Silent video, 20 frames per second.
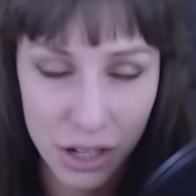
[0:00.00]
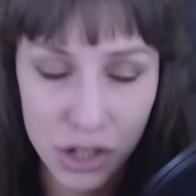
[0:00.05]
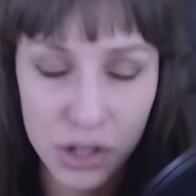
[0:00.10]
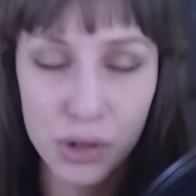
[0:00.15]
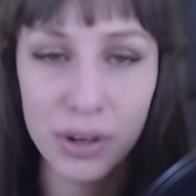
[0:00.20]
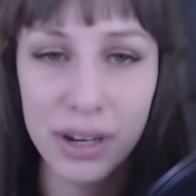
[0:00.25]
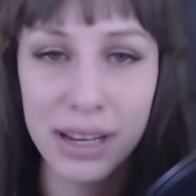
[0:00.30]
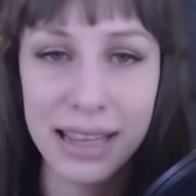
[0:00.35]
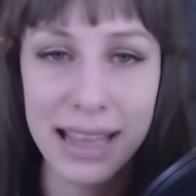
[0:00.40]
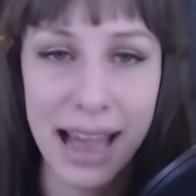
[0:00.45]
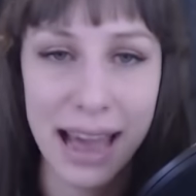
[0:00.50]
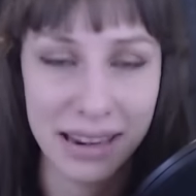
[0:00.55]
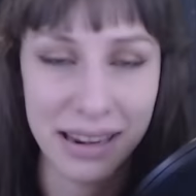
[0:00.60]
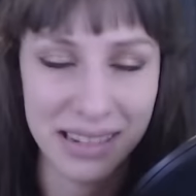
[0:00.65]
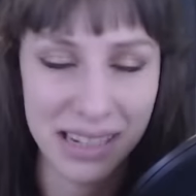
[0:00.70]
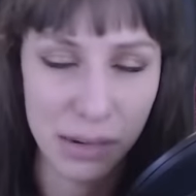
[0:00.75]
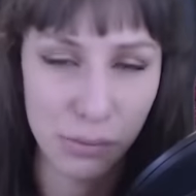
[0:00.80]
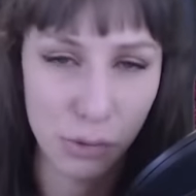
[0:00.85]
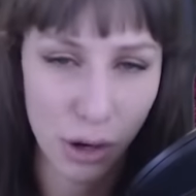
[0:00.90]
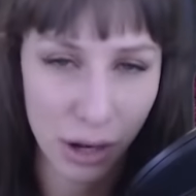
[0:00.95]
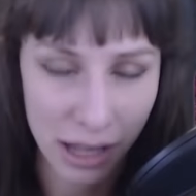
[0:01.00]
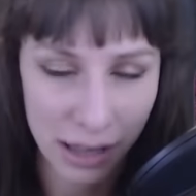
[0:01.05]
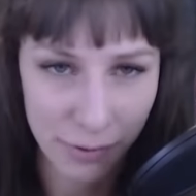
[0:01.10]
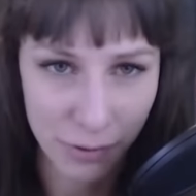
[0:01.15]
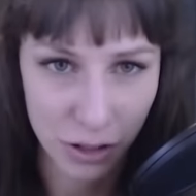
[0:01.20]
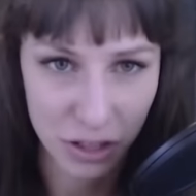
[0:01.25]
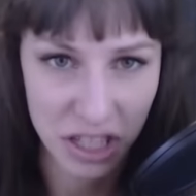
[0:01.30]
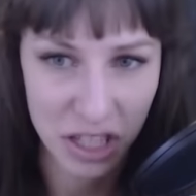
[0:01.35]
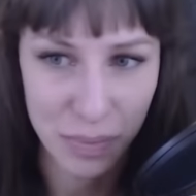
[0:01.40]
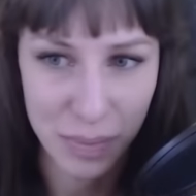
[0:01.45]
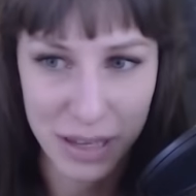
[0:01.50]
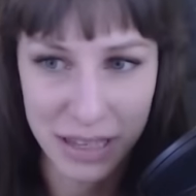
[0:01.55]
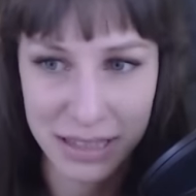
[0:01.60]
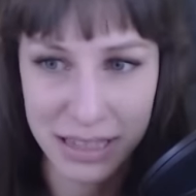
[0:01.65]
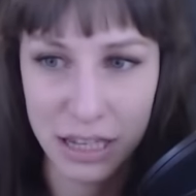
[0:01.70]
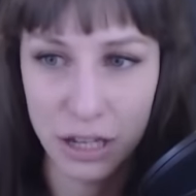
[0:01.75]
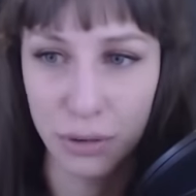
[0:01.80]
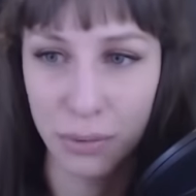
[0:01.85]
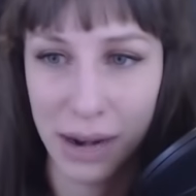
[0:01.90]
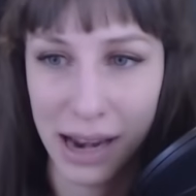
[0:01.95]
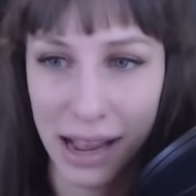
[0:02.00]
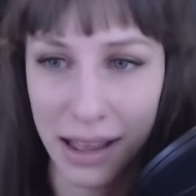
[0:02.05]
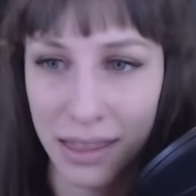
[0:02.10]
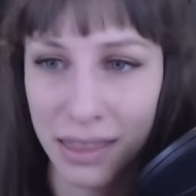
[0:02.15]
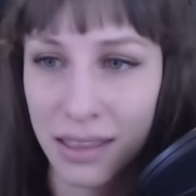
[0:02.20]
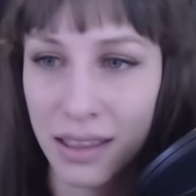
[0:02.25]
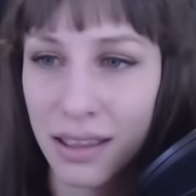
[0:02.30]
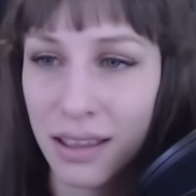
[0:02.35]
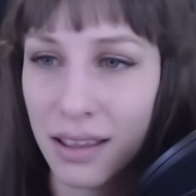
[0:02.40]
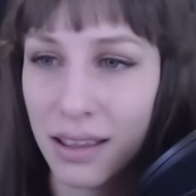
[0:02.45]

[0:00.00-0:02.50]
during Cata Time Walking versus B C or Wrath.